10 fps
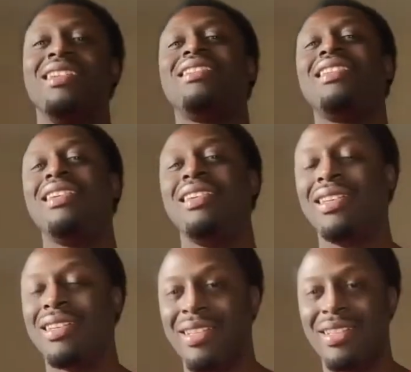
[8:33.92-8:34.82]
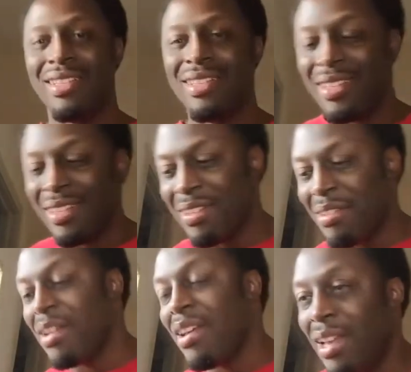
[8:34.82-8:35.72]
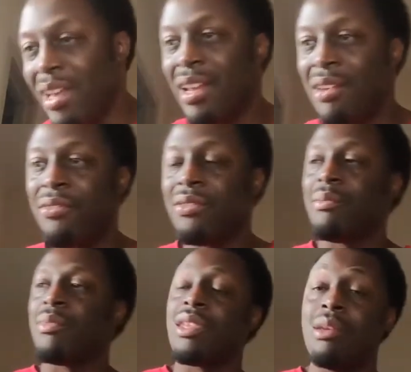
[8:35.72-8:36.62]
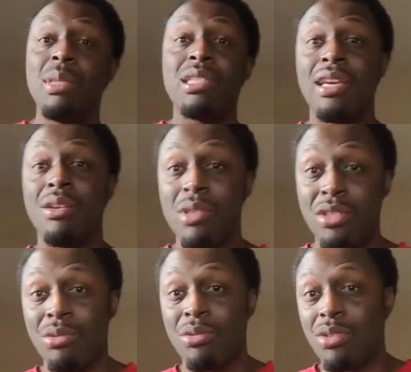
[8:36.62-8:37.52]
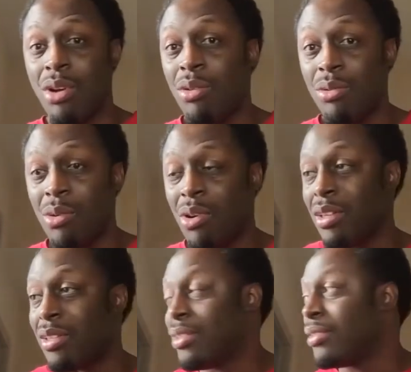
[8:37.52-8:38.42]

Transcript: See? You know, and if, let me tell you what you don't want.